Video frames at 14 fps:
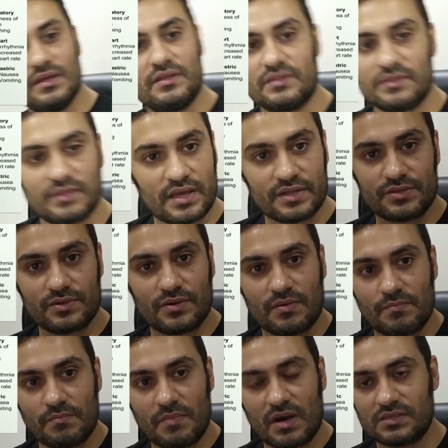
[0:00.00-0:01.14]
that your
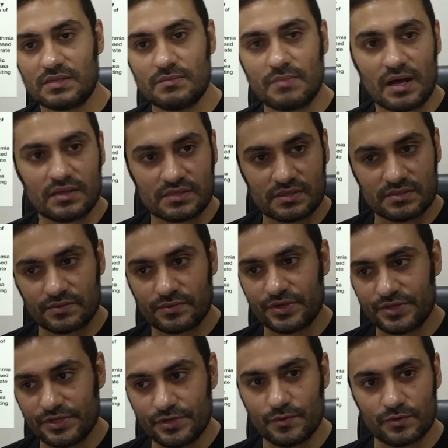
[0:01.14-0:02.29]
muscle mass is
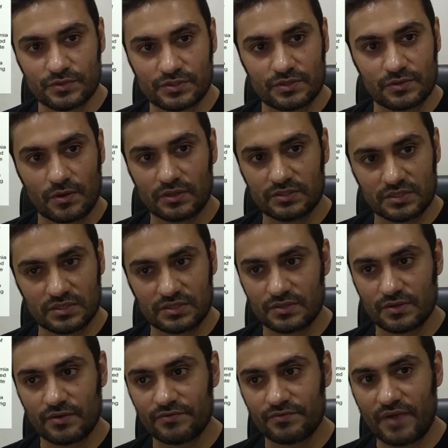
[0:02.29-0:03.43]
reduced. Not just
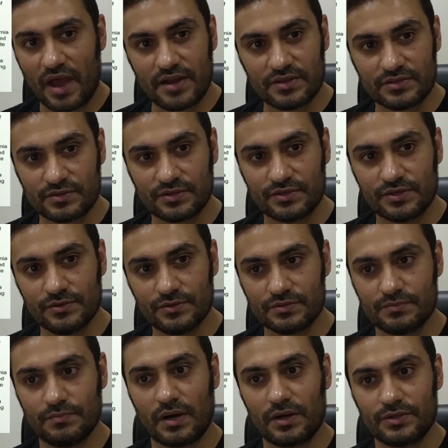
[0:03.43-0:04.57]
your fat is reduced,
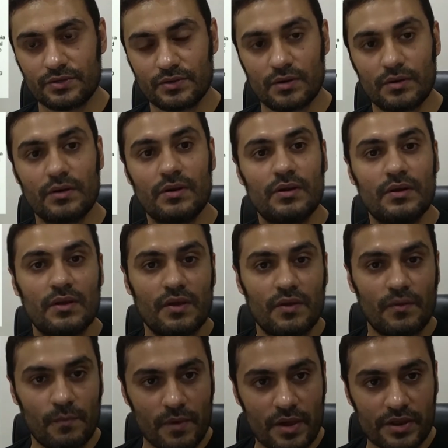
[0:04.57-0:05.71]
but your
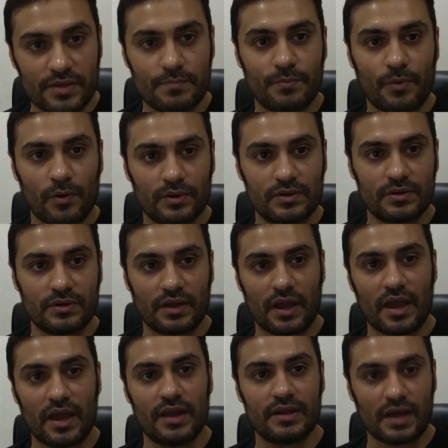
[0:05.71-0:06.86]
very important
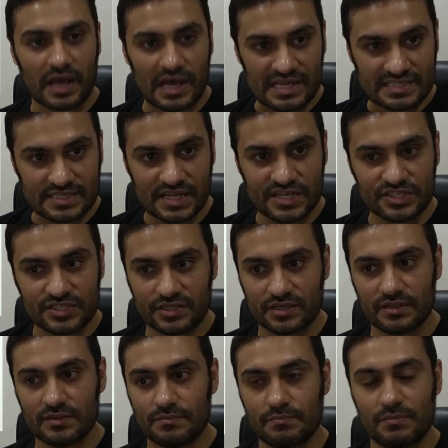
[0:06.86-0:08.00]
and
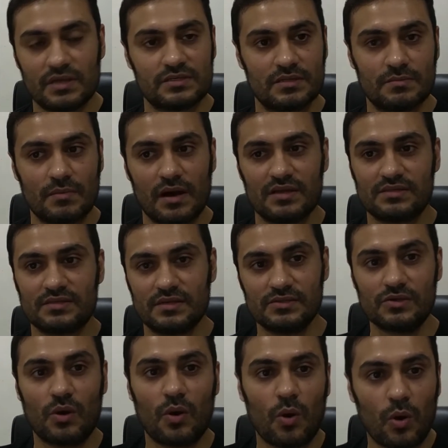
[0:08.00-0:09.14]
essential muscle mass
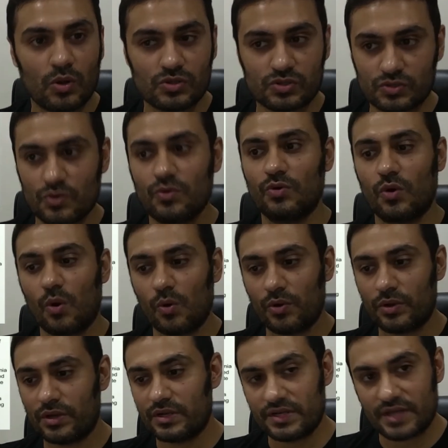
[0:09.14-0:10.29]
has also
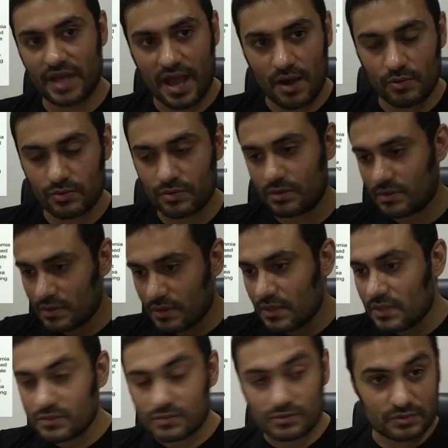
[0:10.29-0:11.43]
gone down.
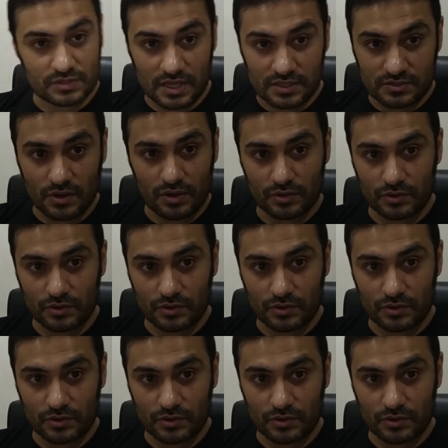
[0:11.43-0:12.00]
So that's not a